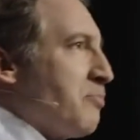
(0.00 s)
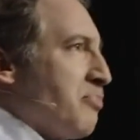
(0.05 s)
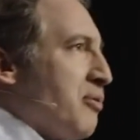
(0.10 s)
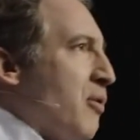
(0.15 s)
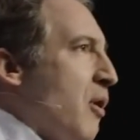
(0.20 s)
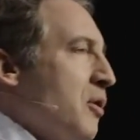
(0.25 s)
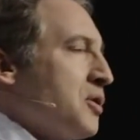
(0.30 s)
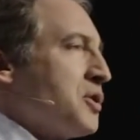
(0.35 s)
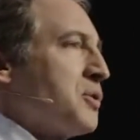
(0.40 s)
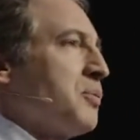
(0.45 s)

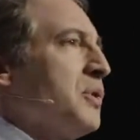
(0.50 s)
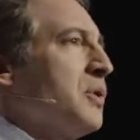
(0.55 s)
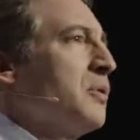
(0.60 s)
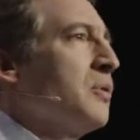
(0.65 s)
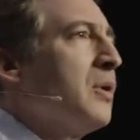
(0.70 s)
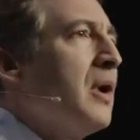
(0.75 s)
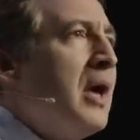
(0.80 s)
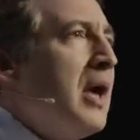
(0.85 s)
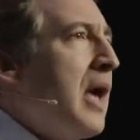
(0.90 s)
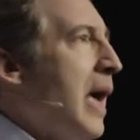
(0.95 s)
approach
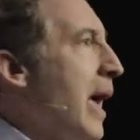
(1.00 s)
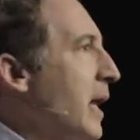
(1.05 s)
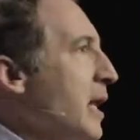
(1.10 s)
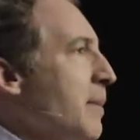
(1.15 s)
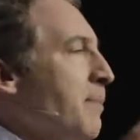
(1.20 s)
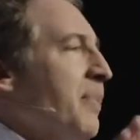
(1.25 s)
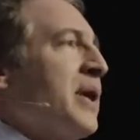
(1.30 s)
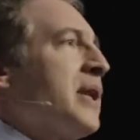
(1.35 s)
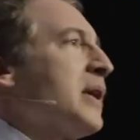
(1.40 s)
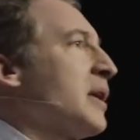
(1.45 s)
where
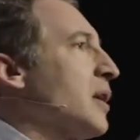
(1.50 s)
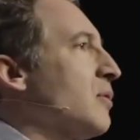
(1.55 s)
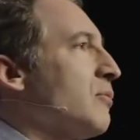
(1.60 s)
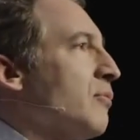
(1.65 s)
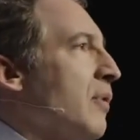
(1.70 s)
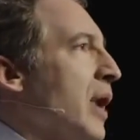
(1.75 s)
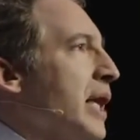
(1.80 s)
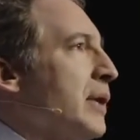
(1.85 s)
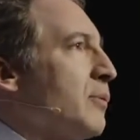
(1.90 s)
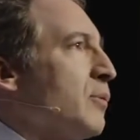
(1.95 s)
anybody
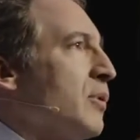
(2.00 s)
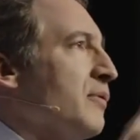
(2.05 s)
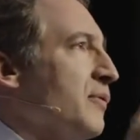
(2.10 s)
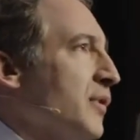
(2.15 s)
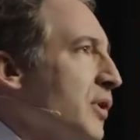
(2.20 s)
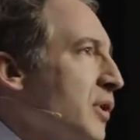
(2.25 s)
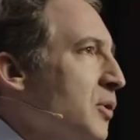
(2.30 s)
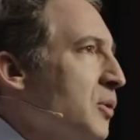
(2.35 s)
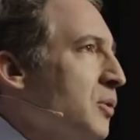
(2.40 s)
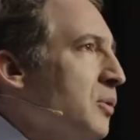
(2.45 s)
can write a
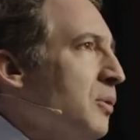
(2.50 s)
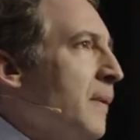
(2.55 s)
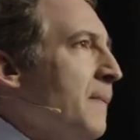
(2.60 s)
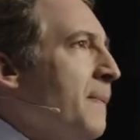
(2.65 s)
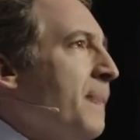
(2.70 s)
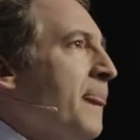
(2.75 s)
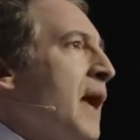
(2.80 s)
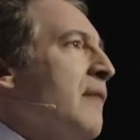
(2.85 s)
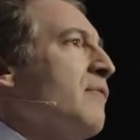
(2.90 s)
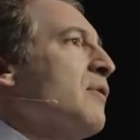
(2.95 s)
review
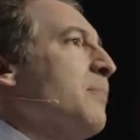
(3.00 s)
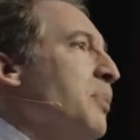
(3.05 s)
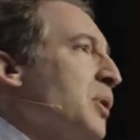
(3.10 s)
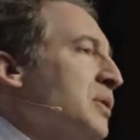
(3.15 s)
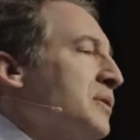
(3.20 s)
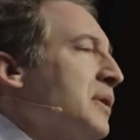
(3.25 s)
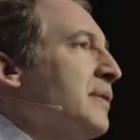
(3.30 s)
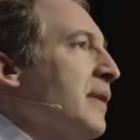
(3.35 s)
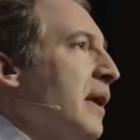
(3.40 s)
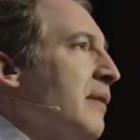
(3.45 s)
of a
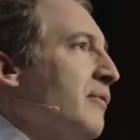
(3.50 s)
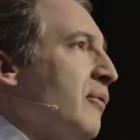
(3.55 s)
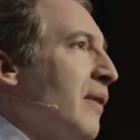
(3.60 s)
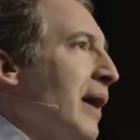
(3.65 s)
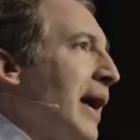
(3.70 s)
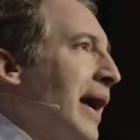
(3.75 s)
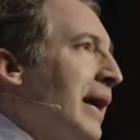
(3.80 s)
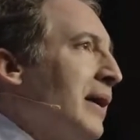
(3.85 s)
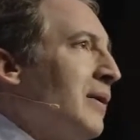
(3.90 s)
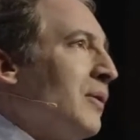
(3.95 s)
book that they've
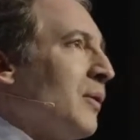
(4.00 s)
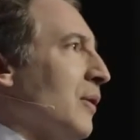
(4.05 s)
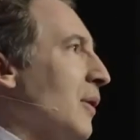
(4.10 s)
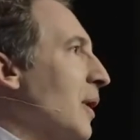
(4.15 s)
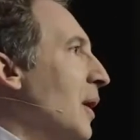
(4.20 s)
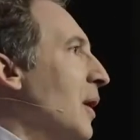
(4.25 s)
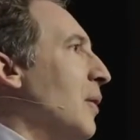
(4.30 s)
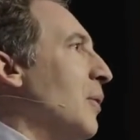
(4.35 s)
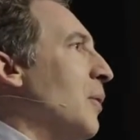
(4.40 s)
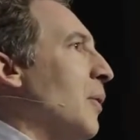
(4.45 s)
read or
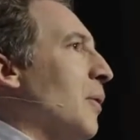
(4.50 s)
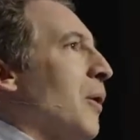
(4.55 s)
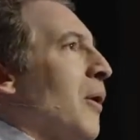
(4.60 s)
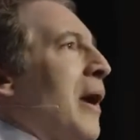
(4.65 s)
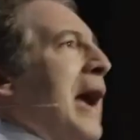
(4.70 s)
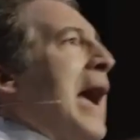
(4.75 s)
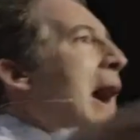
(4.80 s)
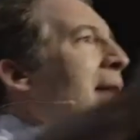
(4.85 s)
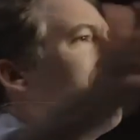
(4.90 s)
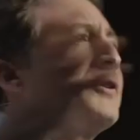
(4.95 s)

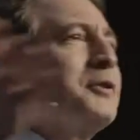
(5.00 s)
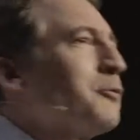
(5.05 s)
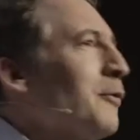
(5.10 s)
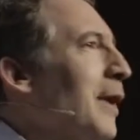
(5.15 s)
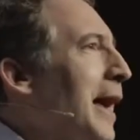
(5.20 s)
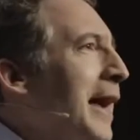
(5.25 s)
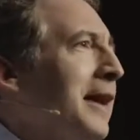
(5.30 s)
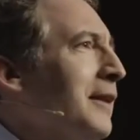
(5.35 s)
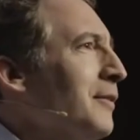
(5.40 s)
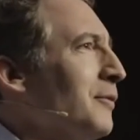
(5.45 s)
haven't
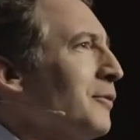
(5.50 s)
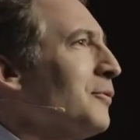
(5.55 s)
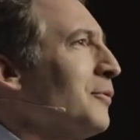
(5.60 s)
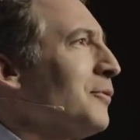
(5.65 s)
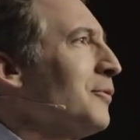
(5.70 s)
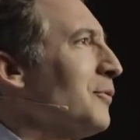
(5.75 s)
read.